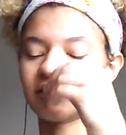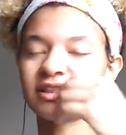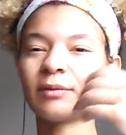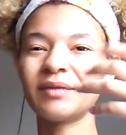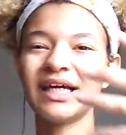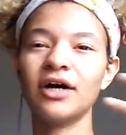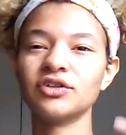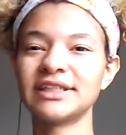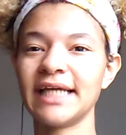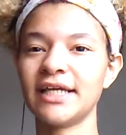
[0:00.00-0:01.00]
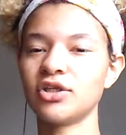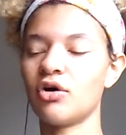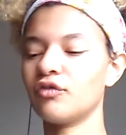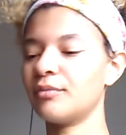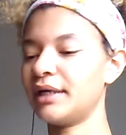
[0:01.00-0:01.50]
something else takes
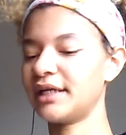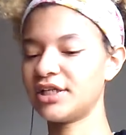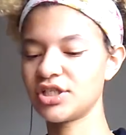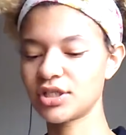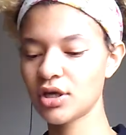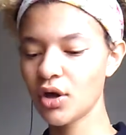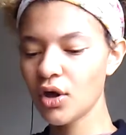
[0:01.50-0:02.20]
over me and I just